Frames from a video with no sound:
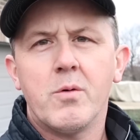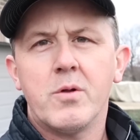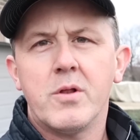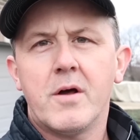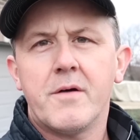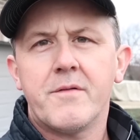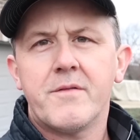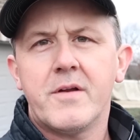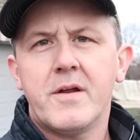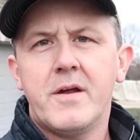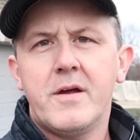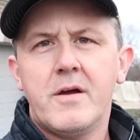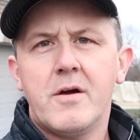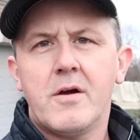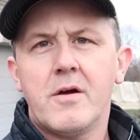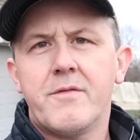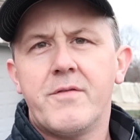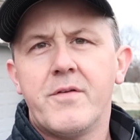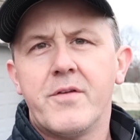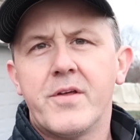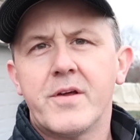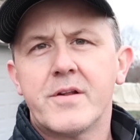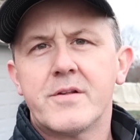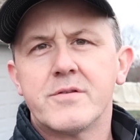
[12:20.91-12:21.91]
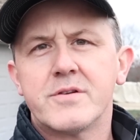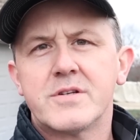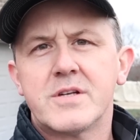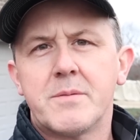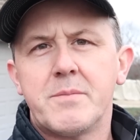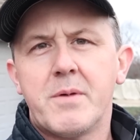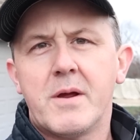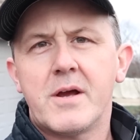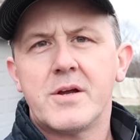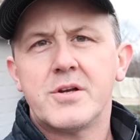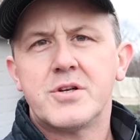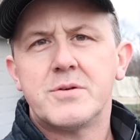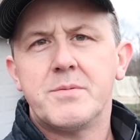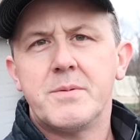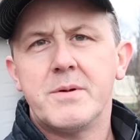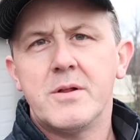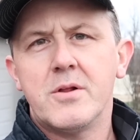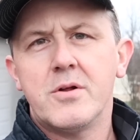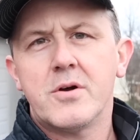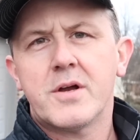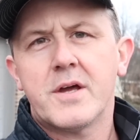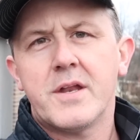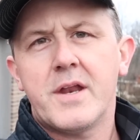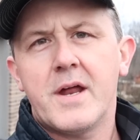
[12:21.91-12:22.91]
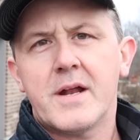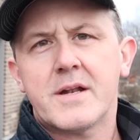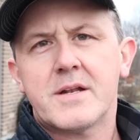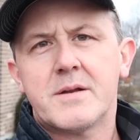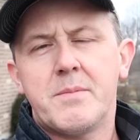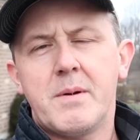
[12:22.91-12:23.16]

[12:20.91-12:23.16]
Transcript: Would love to hear if you think there's somebody I should be looking at